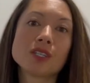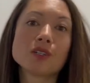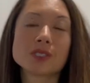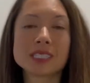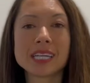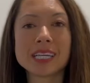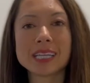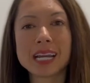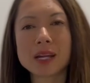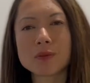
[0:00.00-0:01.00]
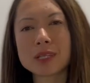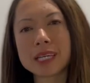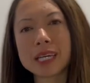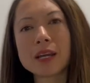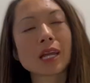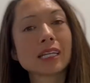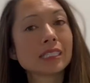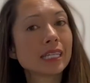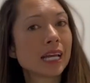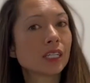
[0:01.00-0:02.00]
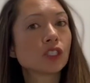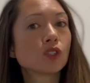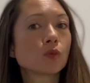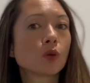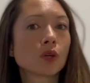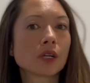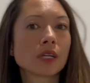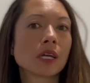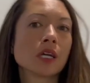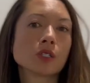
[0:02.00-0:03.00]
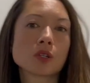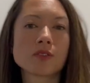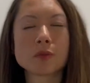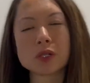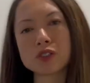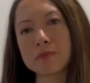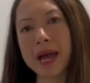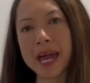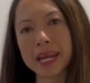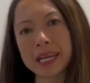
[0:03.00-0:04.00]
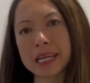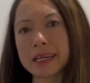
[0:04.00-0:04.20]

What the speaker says: you'll see that I really tend toward sort of more dramatic